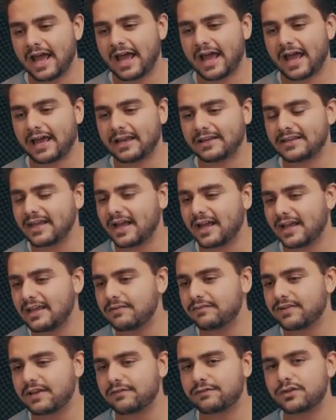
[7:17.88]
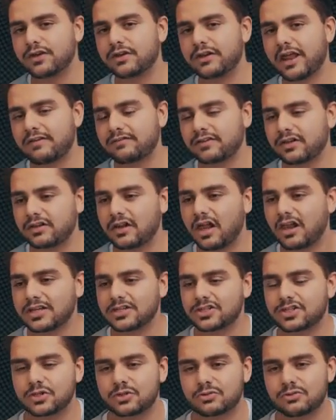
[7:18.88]
And yeah, even if you don't have the
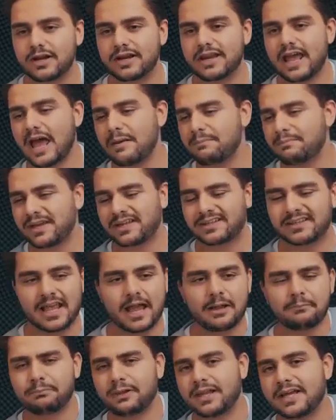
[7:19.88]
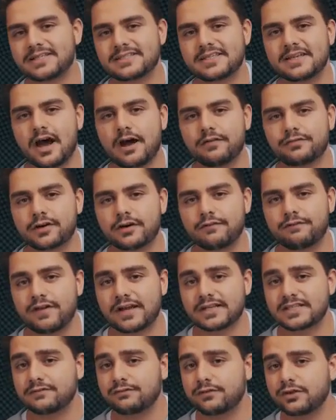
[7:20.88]
knowledge to create epic templates in After
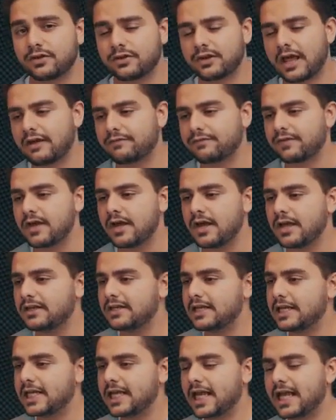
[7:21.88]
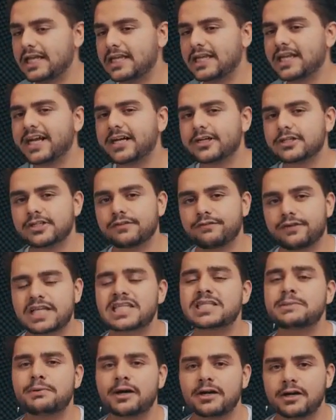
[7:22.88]
Effects, if you don't have the years of
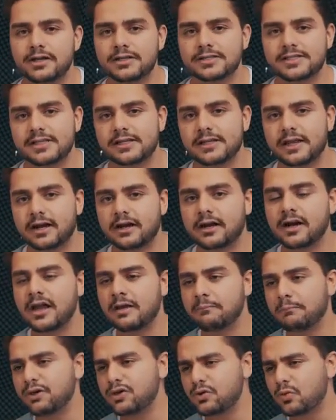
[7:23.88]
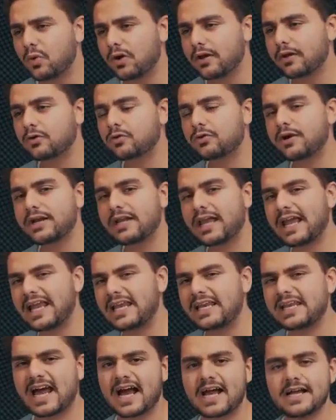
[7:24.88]
experience in there, but you want to create a
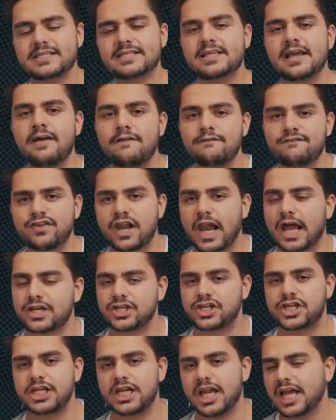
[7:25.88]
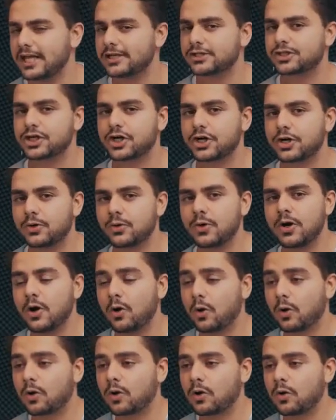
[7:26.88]
nice flashy intro
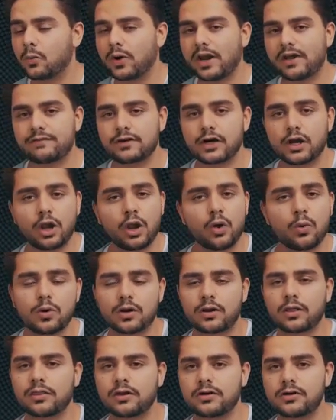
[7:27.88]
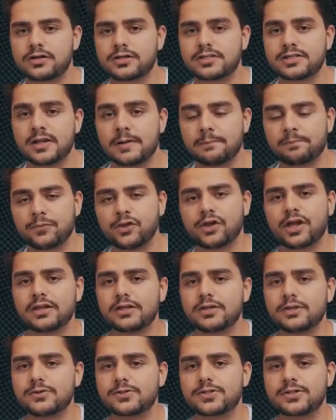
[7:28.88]
or whatever lower thirds, you
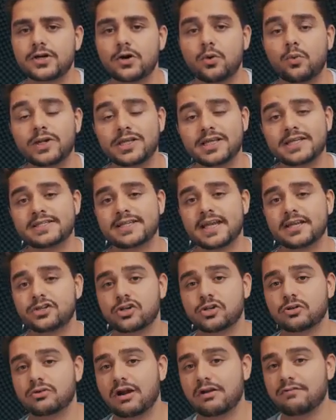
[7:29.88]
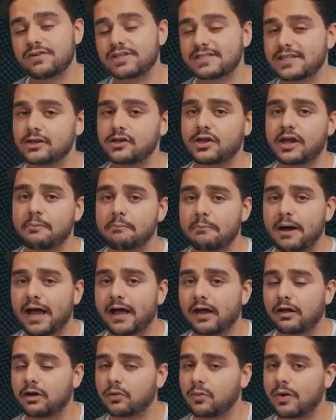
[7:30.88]
can do so with the Essential Graphics that you can
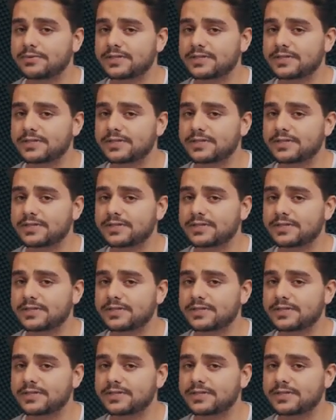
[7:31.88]
buy on our